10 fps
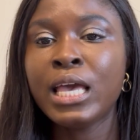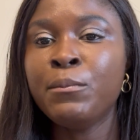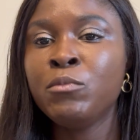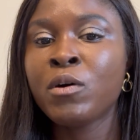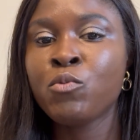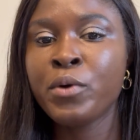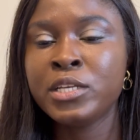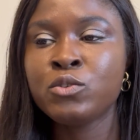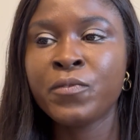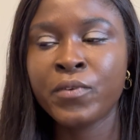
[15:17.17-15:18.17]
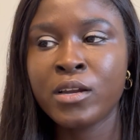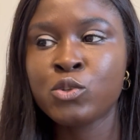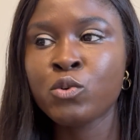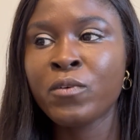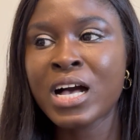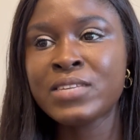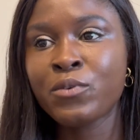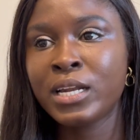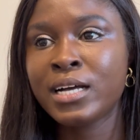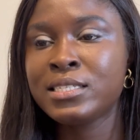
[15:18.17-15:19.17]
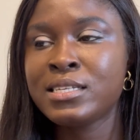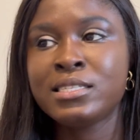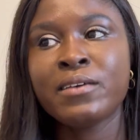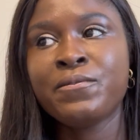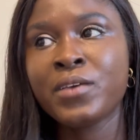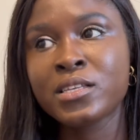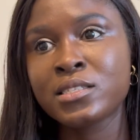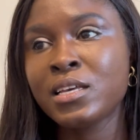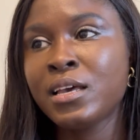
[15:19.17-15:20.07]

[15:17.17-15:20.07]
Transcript: a minimum wage to fund. So as for that, it's a fixed